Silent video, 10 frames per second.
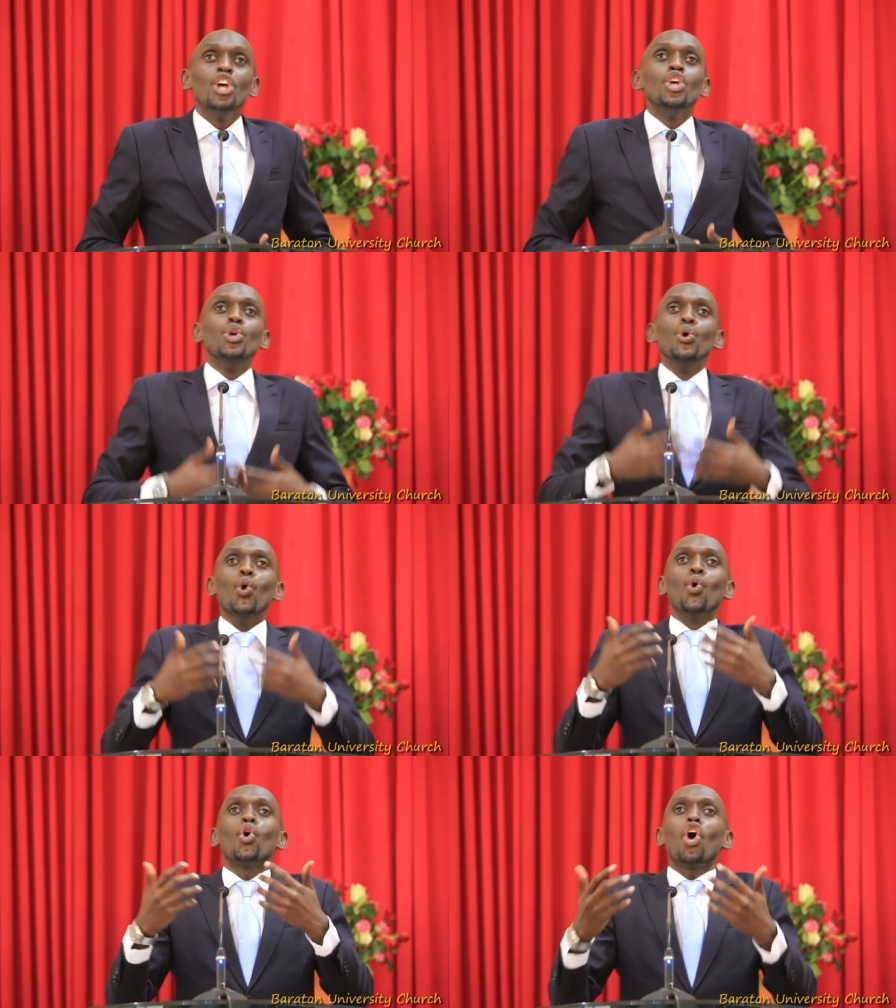
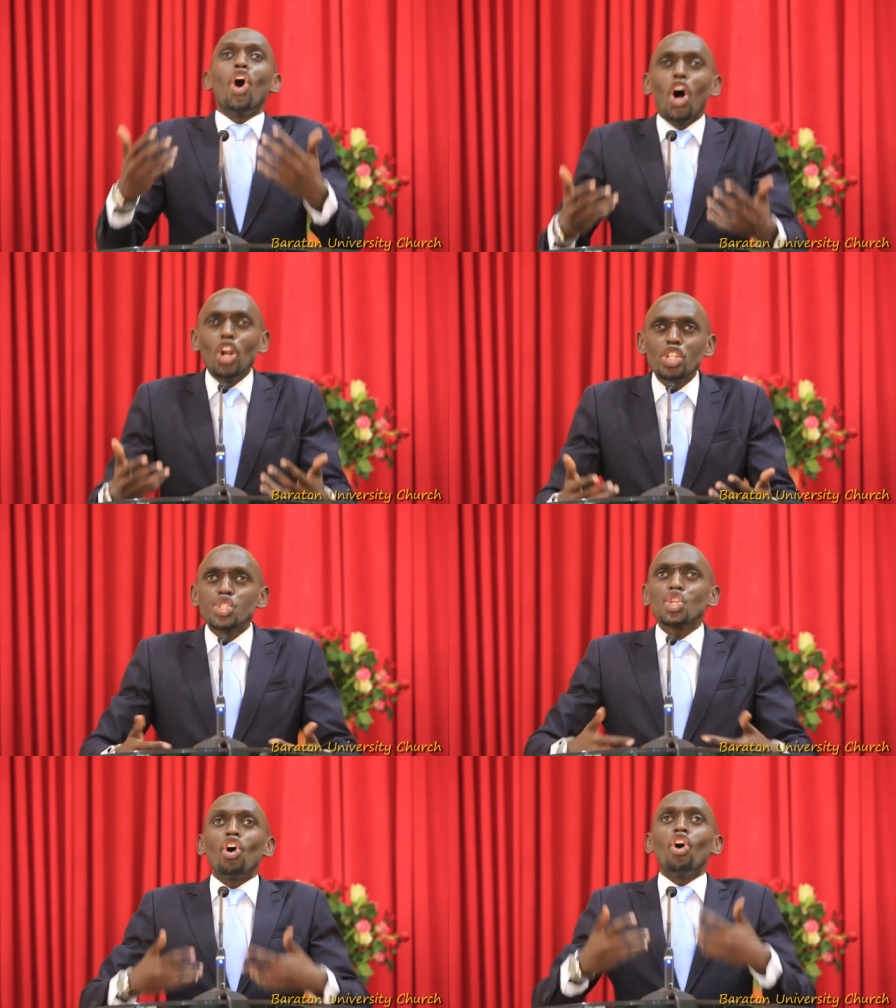you
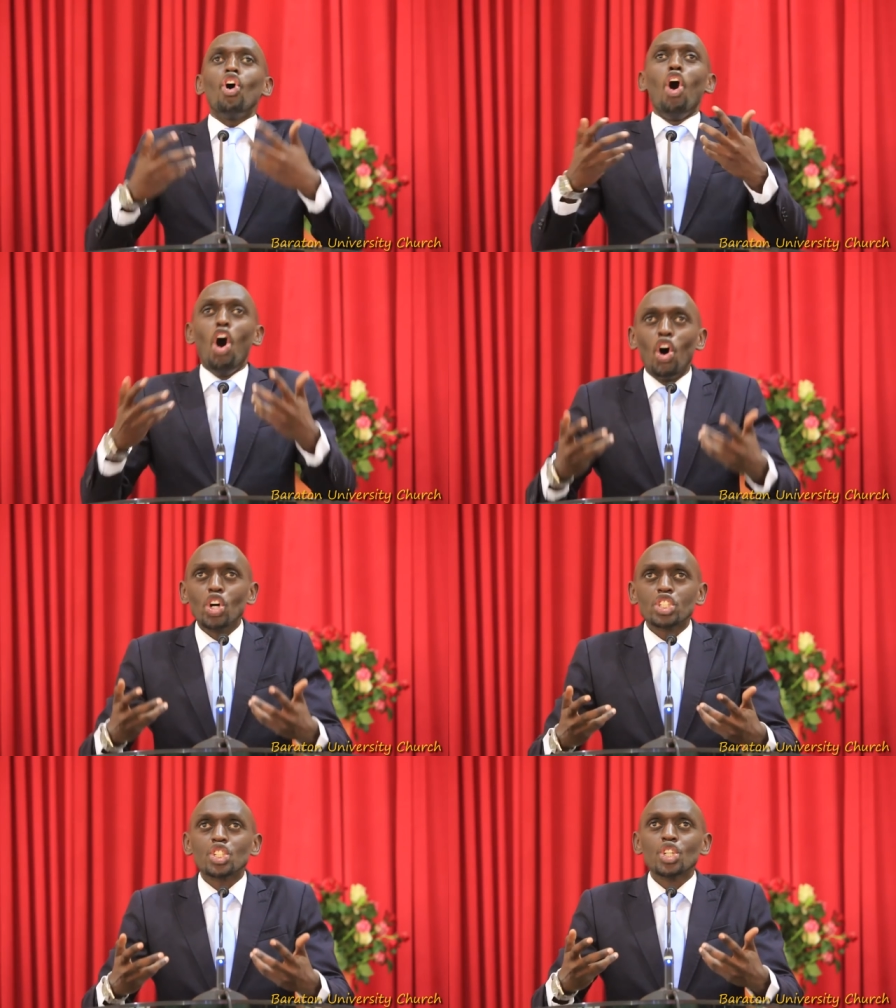also
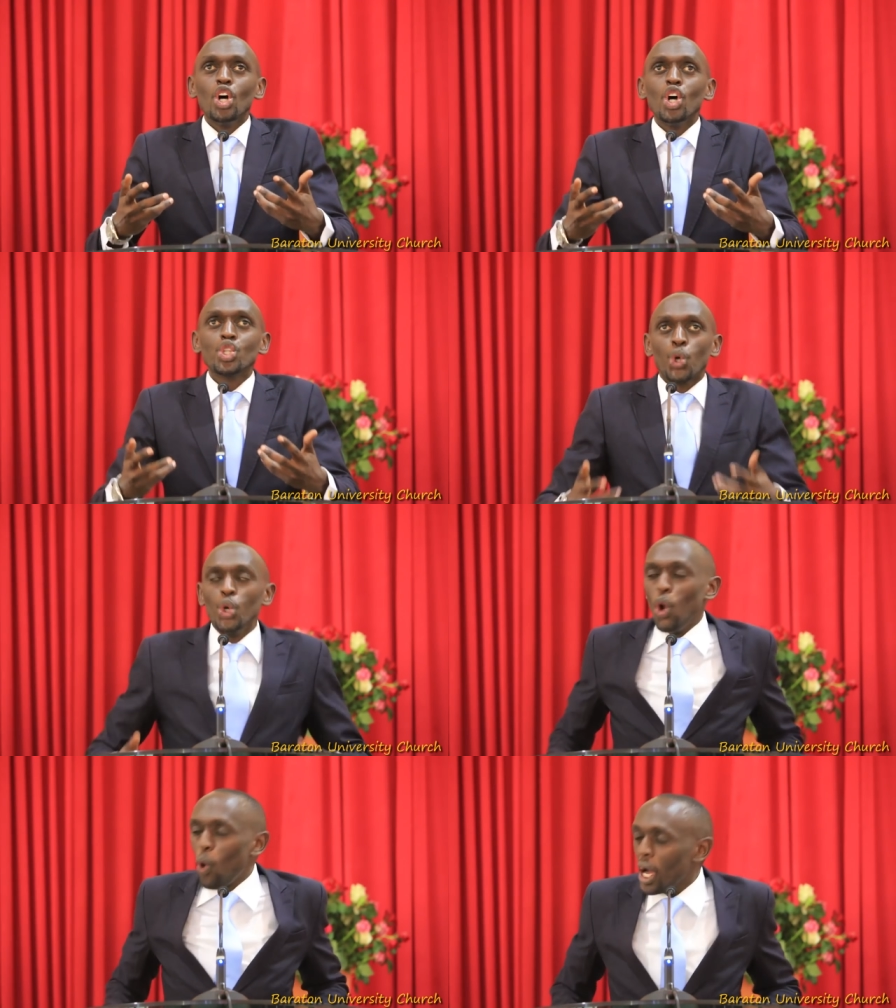ought
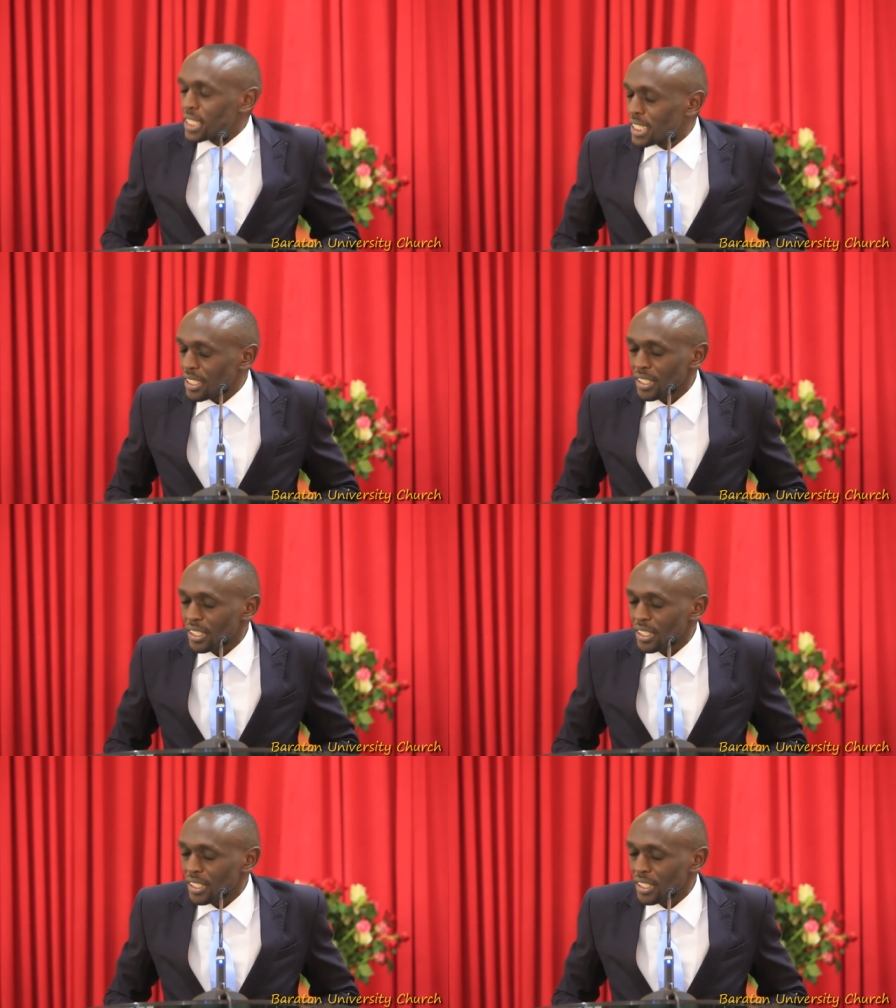to do what?